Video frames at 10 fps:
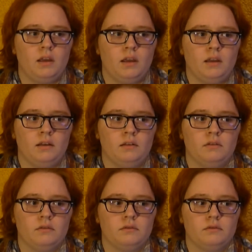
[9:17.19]
And
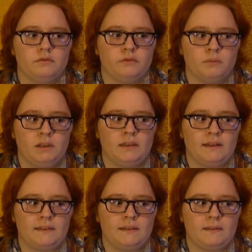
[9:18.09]
for me,
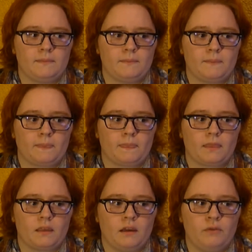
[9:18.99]

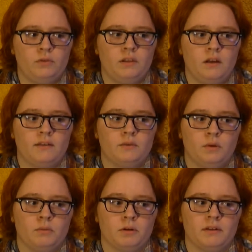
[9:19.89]
I've only lost
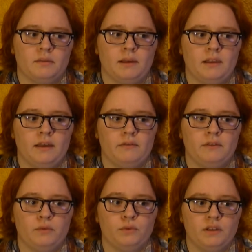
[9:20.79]
one person in my life
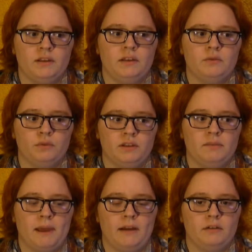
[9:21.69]
that really, really
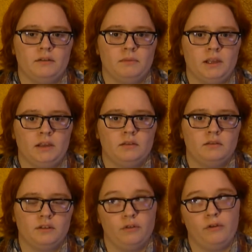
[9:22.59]
mattered to me
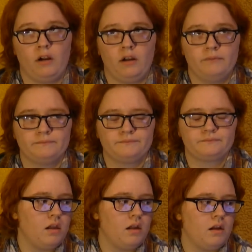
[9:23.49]
so far.
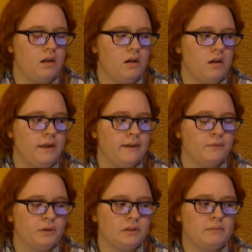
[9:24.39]
And
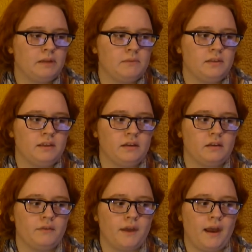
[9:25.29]
it really made me think
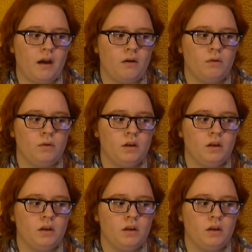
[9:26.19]
of how